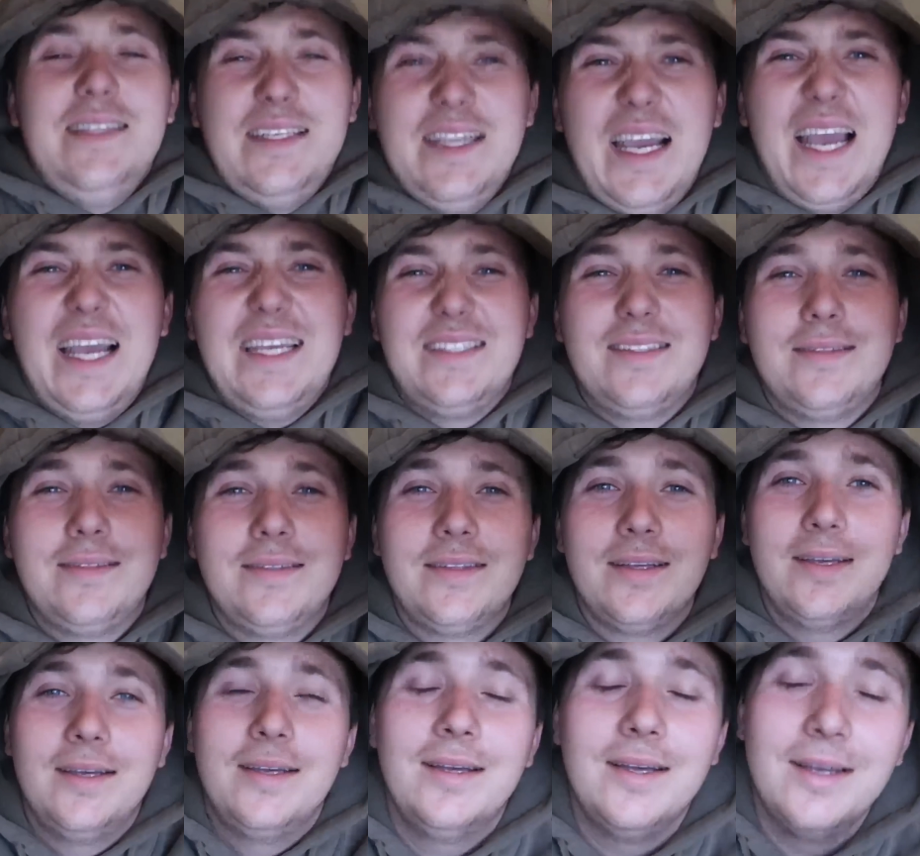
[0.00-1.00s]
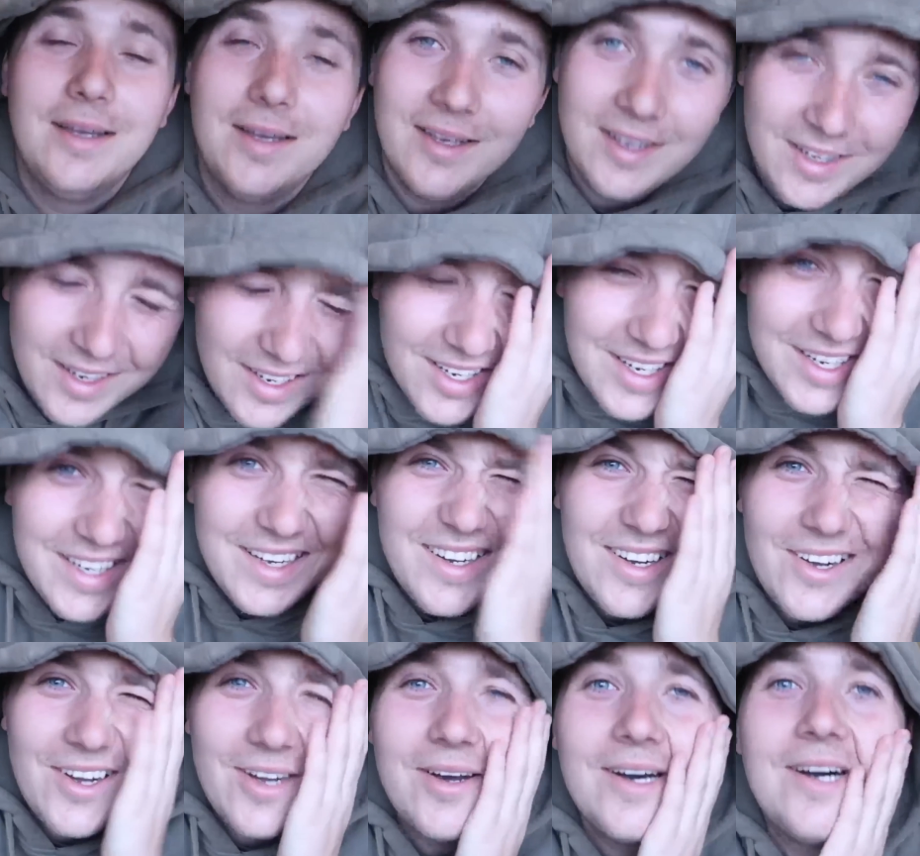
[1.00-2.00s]
Yes!
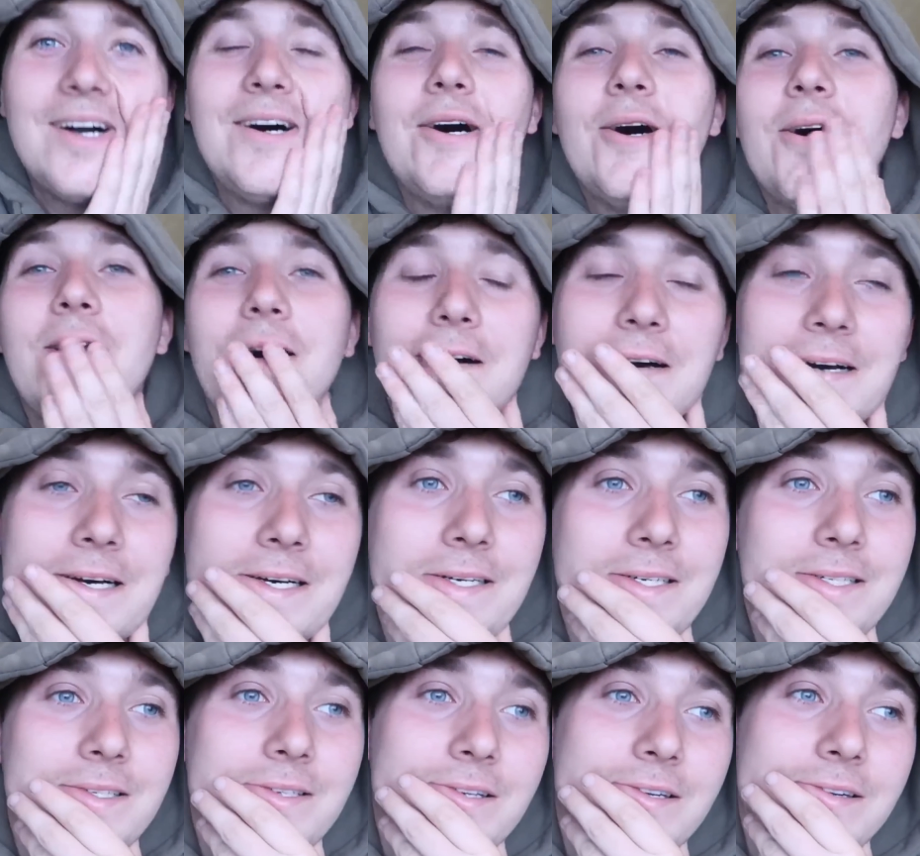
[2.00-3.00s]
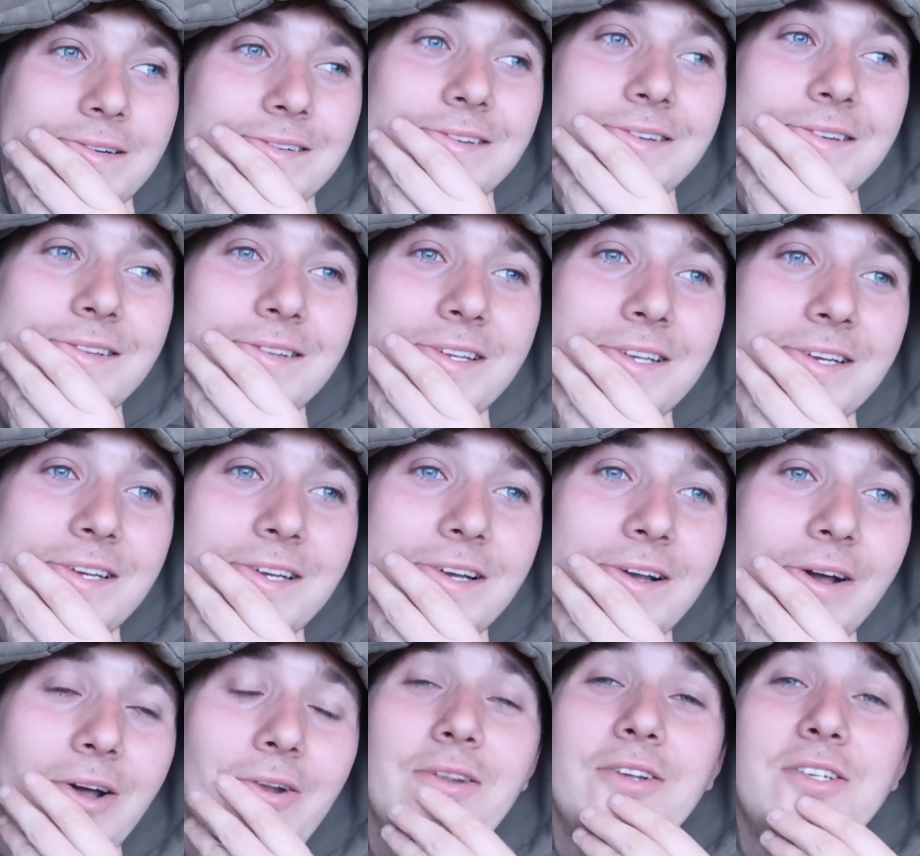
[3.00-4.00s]
Oh god,
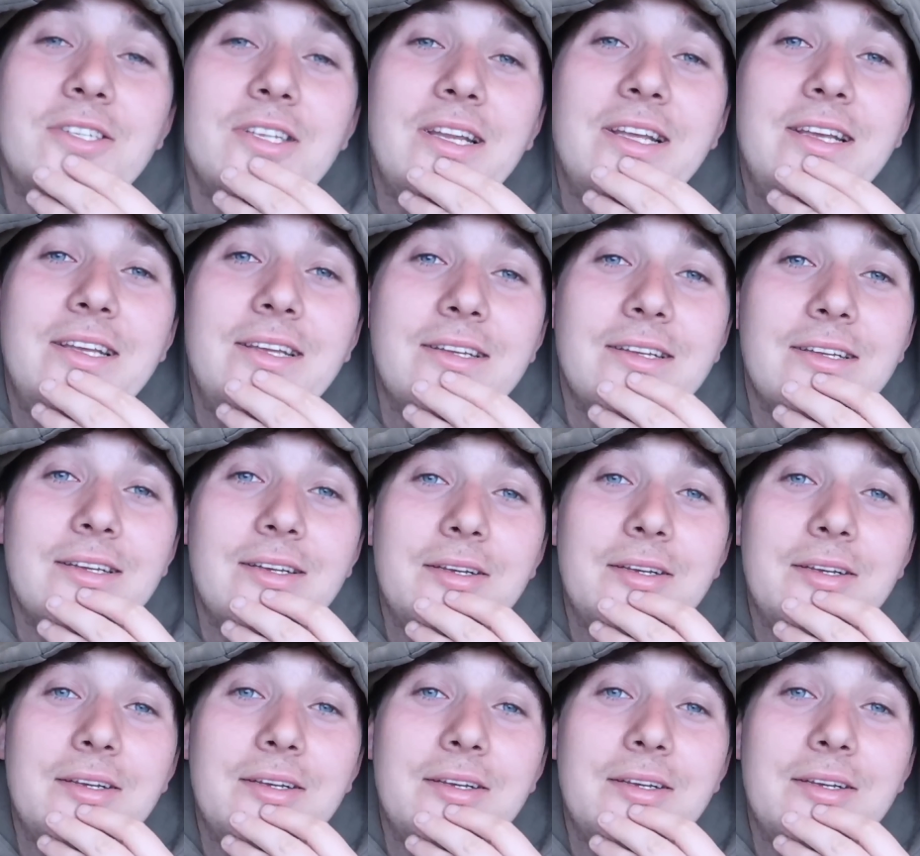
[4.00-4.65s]
honestly,